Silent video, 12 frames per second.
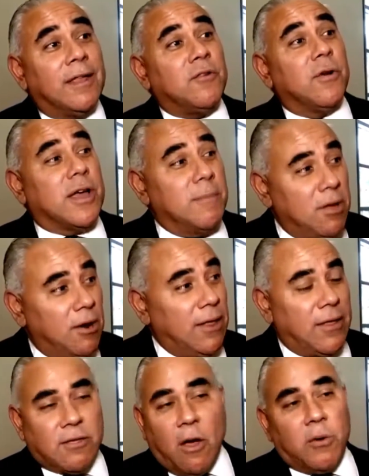to a
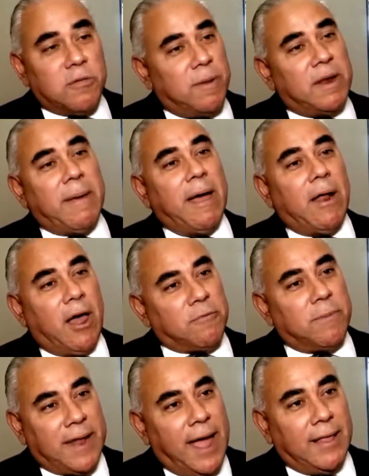community that's always been about
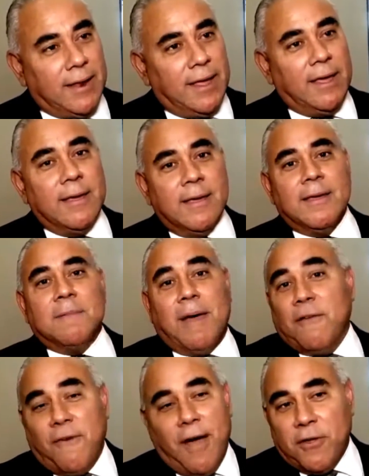hospitality.
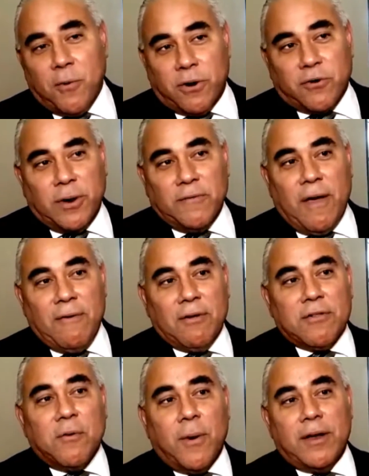My father worked 25
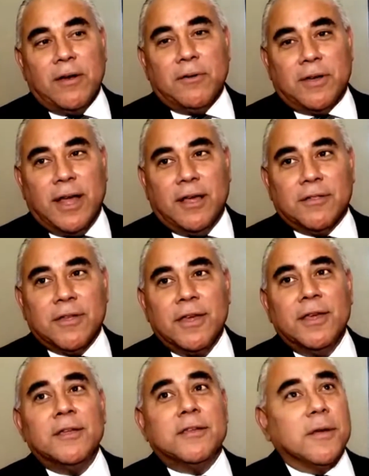years as a in hotels
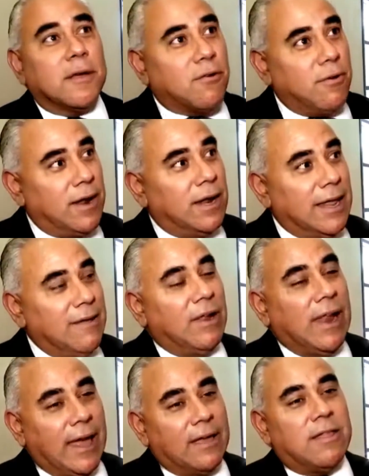to leave
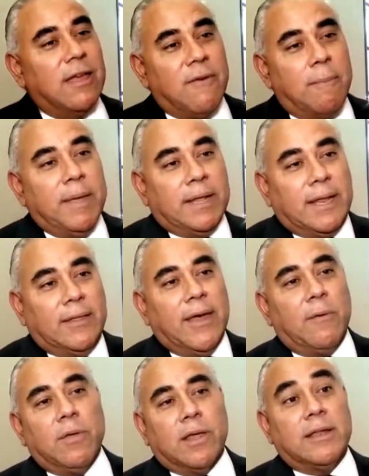a legacy of a building
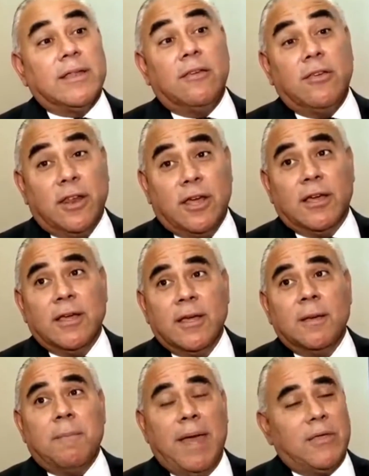that will continue to
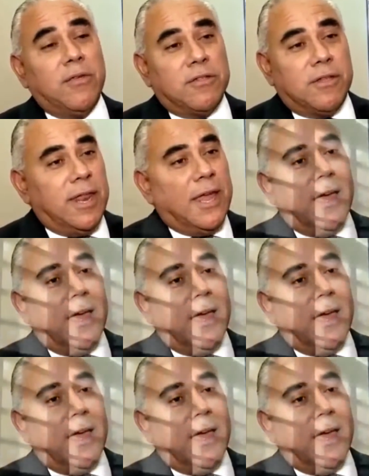make this city